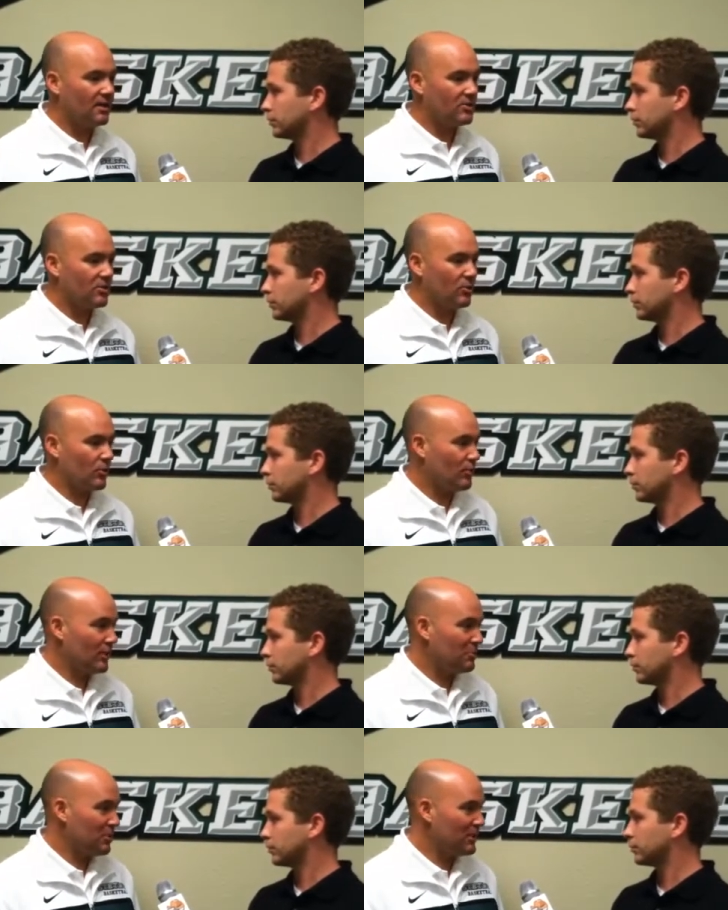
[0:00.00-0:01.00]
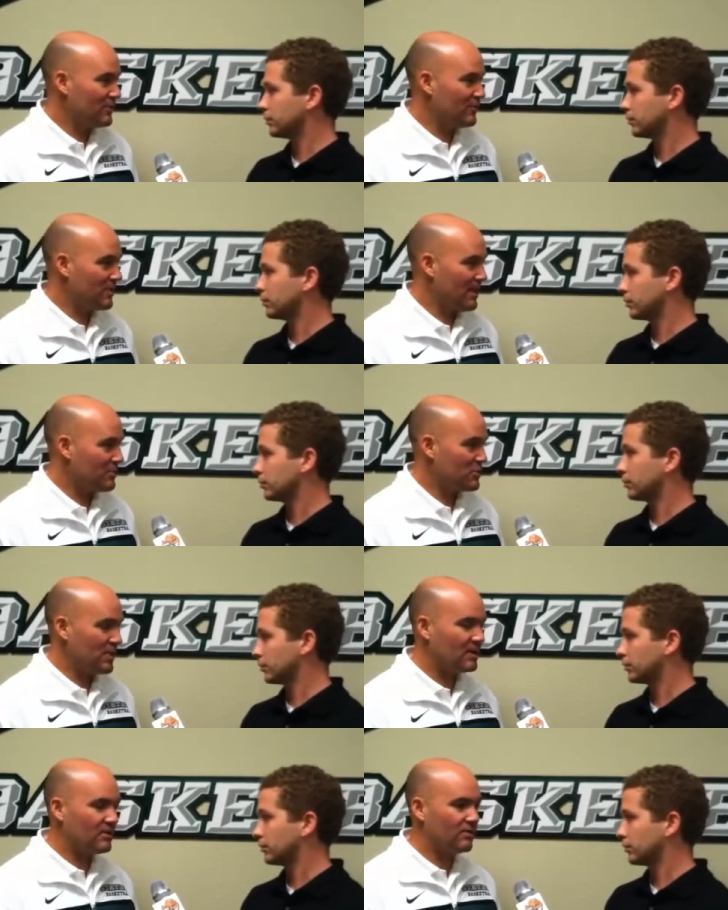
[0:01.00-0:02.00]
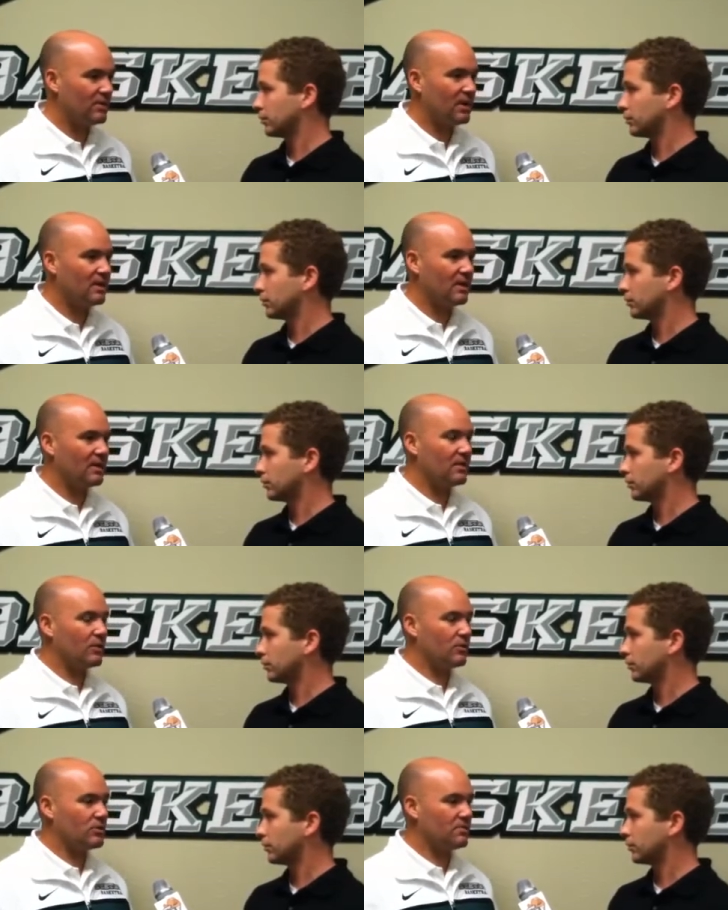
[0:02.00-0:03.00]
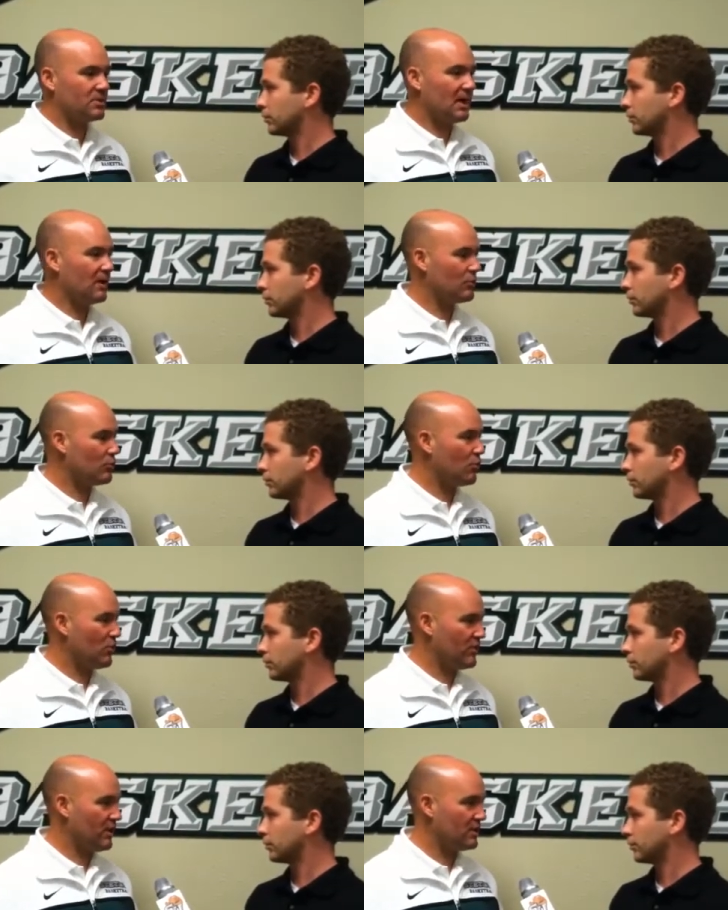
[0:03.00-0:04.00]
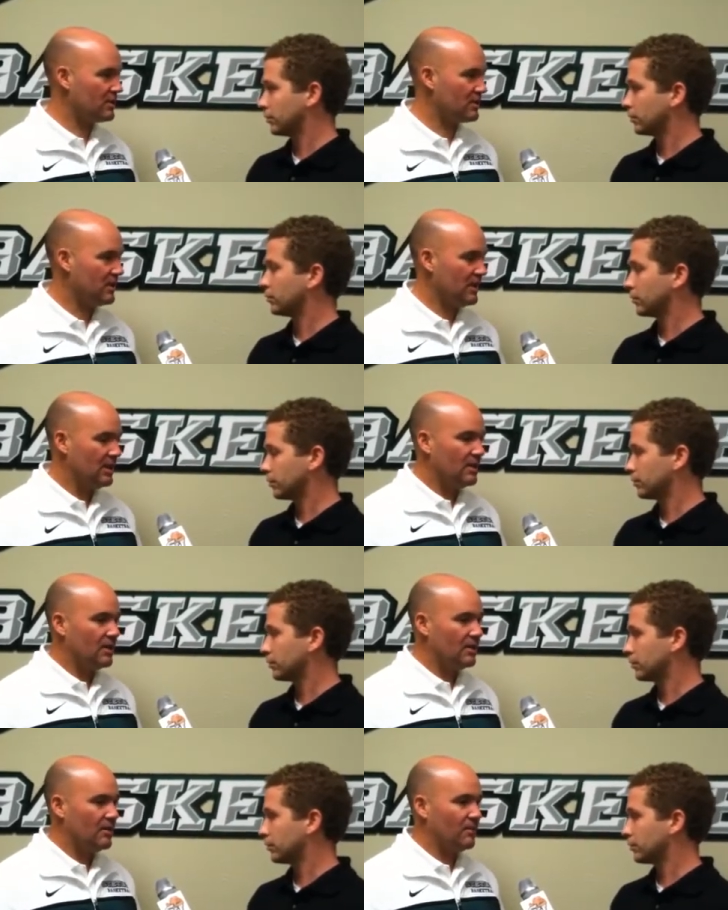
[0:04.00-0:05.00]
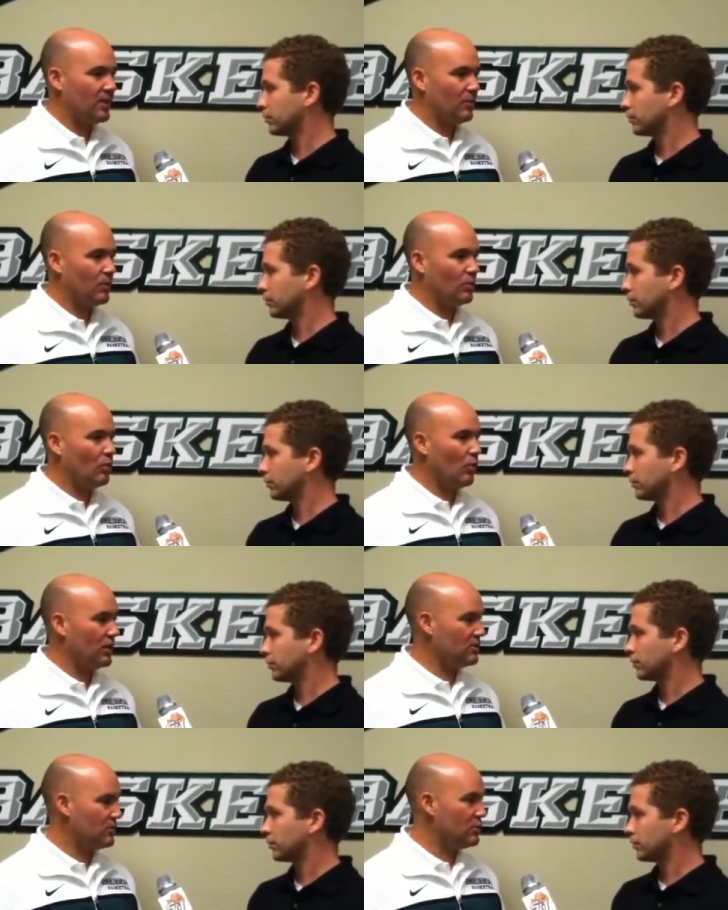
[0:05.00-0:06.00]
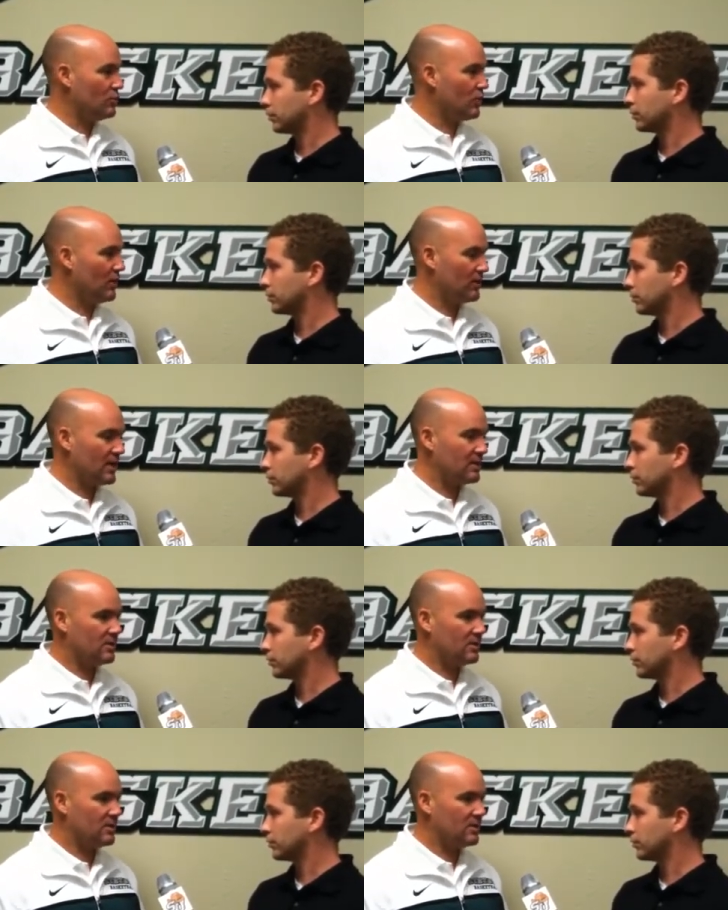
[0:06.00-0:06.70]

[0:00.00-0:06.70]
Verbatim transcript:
Speaker 1: and so we're really pleased from that perspective. I think there were some scouting report things um, that we wanted to do well, not